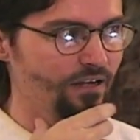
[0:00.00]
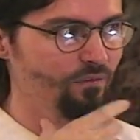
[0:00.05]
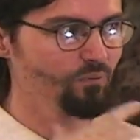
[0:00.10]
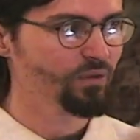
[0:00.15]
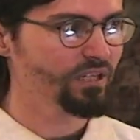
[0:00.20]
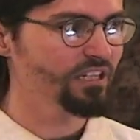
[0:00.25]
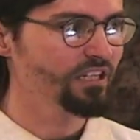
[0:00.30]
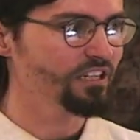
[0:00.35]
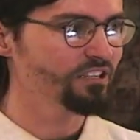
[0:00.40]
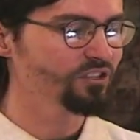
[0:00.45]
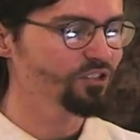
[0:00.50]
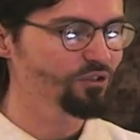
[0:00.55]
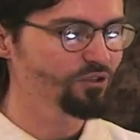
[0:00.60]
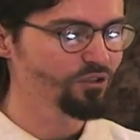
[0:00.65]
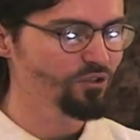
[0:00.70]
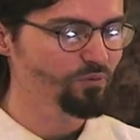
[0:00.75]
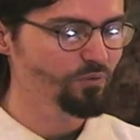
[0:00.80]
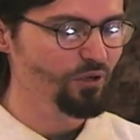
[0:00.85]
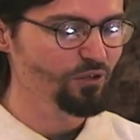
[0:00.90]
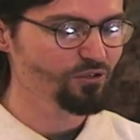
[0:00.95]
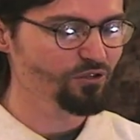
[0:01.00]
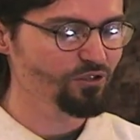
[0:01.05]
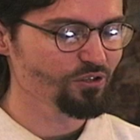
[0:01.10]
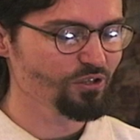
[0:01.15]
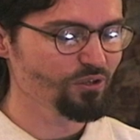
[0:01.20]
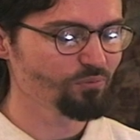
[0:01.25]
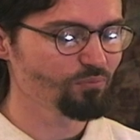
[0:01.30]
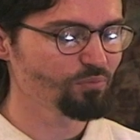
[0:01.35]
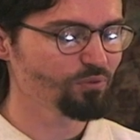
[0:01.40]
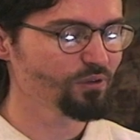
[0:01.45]
because you're supposed to
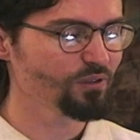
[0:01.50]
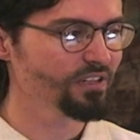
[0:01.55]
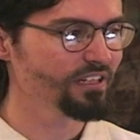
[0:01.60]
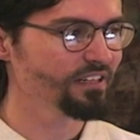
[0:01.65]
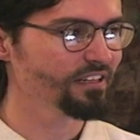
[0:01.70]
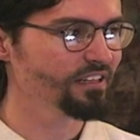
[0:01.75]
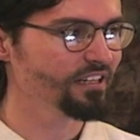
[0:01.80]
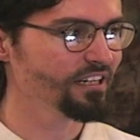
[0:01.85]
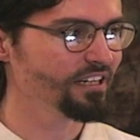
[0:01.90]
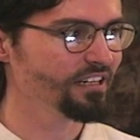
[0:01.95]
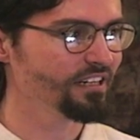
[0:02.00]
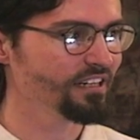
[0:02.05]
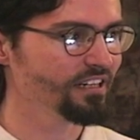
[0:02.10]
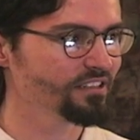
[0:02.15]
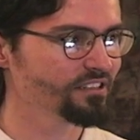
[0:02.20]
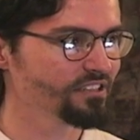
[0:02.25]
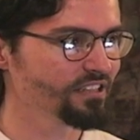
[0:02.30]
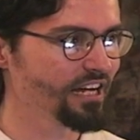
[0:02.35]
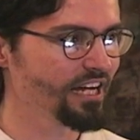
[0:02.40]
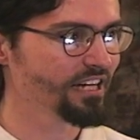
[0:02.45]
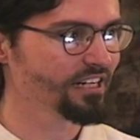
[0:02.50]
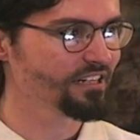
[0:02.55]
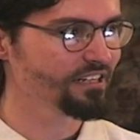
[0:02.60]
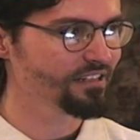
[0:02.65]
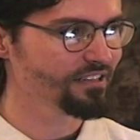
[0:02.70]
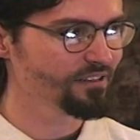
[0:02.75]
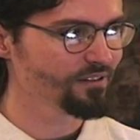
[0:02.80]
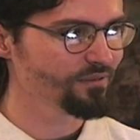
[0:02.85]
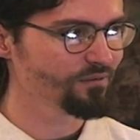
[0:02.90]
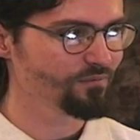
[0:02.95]
completely, it's
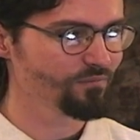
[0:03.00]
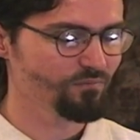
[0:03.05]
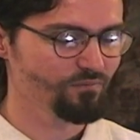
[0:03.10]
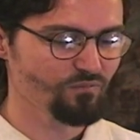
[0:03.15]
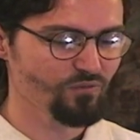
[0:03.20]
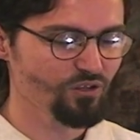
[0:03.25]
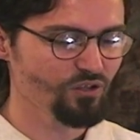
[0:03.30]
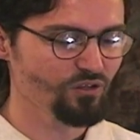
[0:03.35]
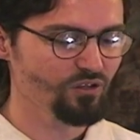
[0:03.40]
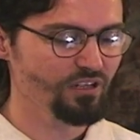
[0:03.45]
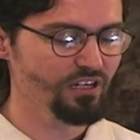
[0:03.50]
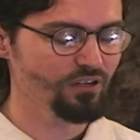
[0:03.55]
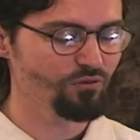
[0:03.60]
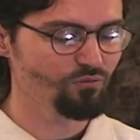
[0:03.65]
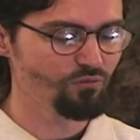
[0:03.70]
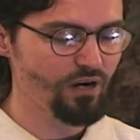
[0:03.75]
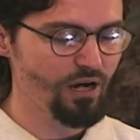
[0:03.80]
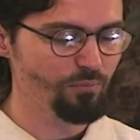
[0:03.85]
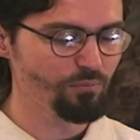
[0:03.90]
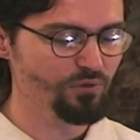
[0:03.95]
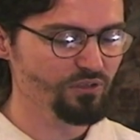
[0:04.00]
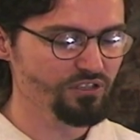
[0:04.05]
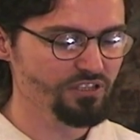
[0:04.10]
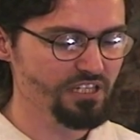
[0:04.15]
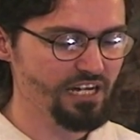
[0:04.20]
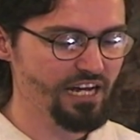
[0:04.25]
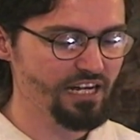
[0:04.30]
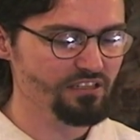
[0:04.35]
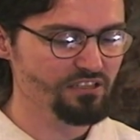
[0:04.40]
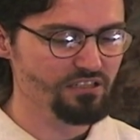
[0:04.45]
like it
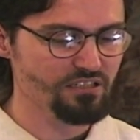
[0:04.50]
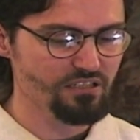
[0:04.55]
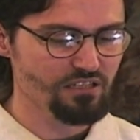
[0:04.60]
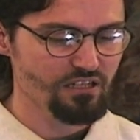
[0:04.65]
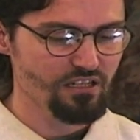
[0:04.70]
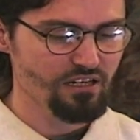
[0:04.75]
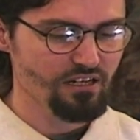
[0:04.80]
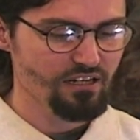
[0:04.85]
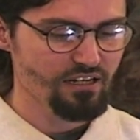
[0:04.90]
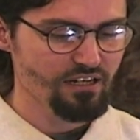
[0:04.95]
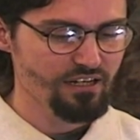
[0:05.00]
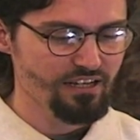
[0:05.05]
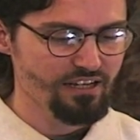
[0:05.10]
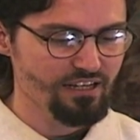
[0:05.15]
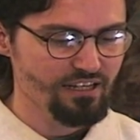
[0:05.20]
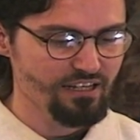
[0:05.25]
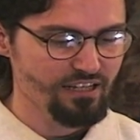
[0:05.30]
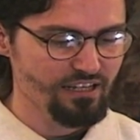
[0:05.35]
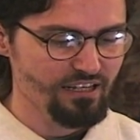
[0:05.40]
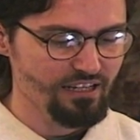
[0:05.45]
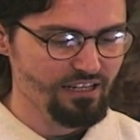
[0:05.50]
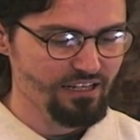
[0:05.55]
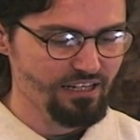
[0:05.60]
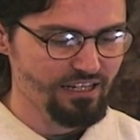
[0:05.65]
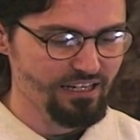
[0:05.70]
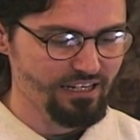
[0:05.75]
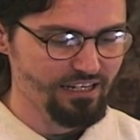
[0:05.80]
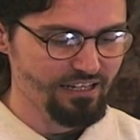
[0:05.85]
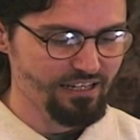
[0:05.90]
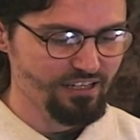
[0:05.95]
represents
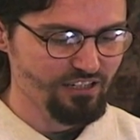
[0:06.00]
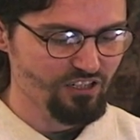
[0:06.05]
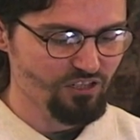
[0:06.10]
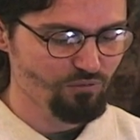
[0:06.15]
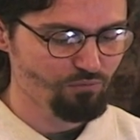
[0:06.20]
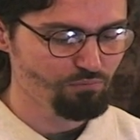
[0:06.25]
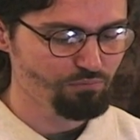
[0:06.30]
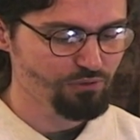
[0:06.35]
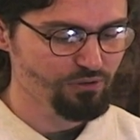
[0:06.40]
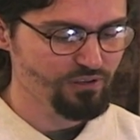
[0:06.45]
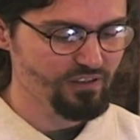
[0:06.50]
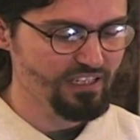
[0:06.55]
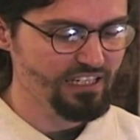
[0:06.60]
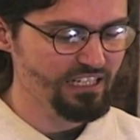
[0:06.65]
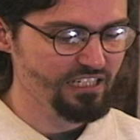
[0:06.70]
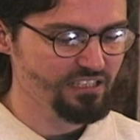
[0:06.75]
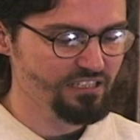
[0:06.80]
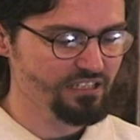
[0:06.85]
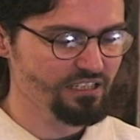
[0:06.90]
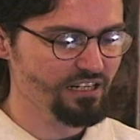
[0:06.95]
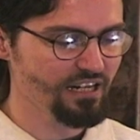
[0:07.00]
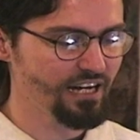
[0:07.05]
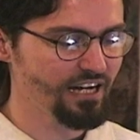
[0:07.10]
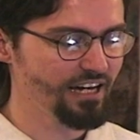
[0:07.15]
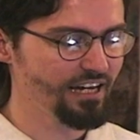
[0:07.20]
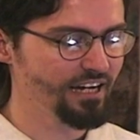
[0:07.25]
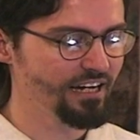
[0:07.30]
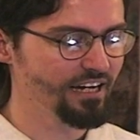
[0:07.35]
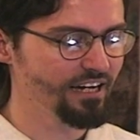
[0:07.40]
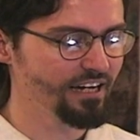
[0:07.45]
complete
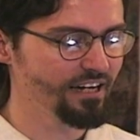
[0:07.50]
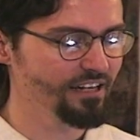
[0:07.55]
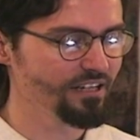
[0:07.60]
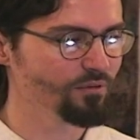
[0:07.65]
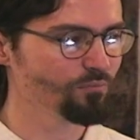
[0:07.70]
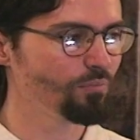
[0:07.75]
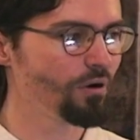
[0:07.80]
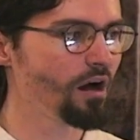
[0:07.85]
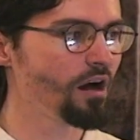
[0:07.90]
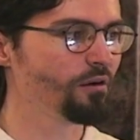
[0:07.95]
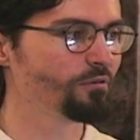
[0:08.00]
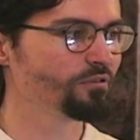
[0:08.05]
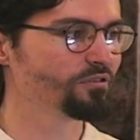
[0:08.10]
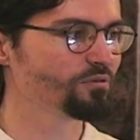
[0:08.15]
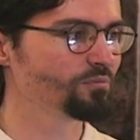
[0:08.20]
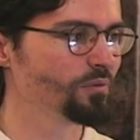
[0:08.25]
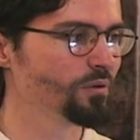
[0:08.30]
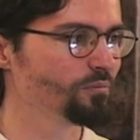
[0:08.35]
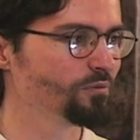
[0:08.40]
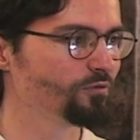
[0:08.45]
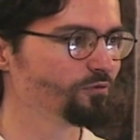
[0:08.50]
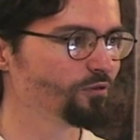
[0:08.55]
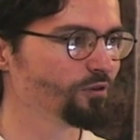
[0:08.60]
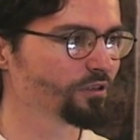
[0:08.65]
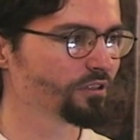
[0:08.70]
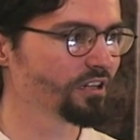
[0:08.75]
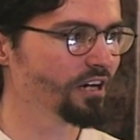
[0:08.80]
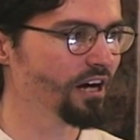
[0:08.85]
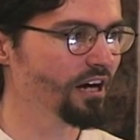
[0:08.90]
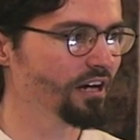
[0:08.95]
uh, impoverishment
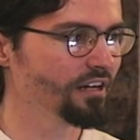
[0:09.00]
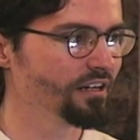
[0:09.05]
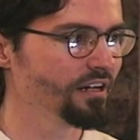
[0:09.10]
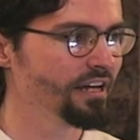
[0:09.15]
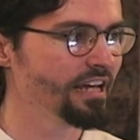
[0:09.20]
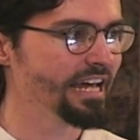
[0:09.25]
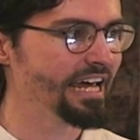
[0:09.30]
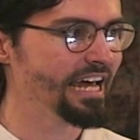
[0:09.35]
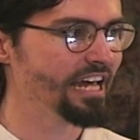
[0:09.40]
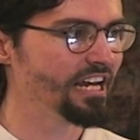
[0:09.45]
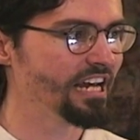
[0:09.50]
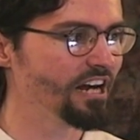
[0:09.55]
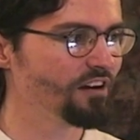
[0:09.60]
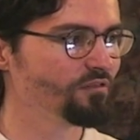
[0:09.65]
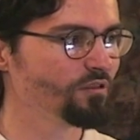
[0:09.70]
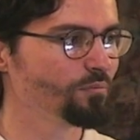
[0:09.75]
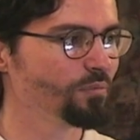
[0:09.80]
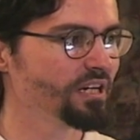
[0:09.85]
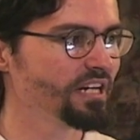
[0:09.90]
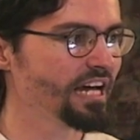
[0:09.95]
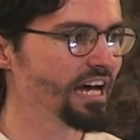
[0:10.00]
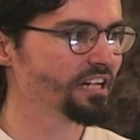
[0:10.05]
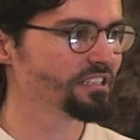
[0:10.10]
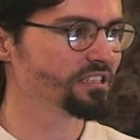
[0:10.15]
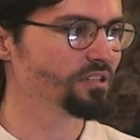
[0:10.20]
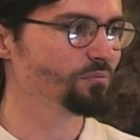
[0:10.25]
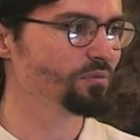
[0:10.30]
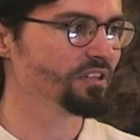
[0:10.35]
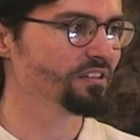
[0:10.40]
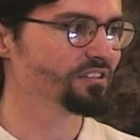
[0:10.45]
before God, and everybody
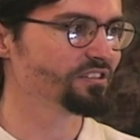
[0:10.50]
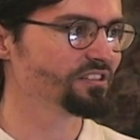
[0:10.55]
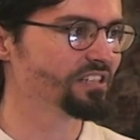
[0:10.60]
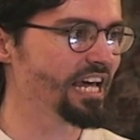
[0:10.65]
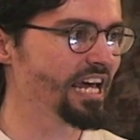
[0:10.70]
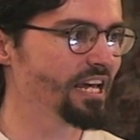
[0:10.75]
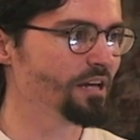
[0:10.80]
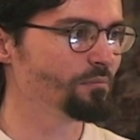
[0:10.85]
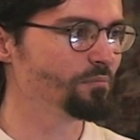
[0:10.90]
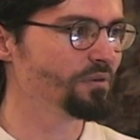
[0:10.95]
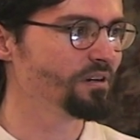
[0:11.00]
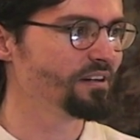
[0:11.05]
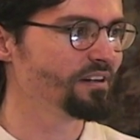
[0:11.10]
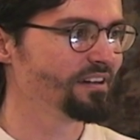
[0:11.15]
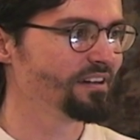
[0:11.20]
has to be the same.